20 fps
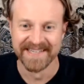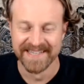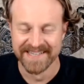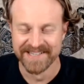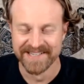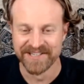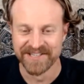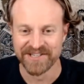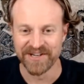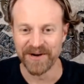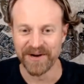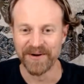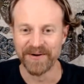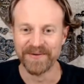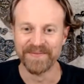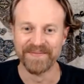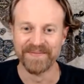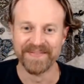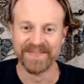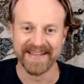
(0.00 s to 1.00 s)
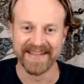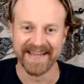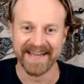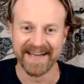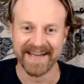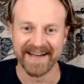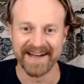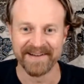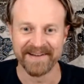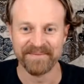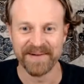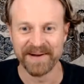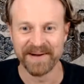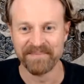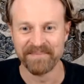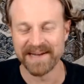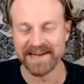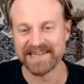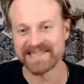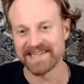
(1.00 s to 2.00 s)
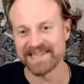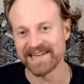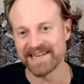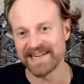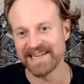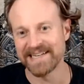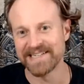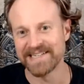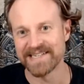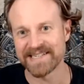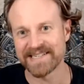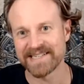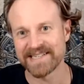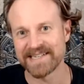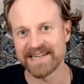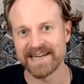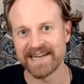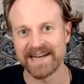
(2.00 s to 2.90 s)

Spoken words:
So yeah, I'm basically just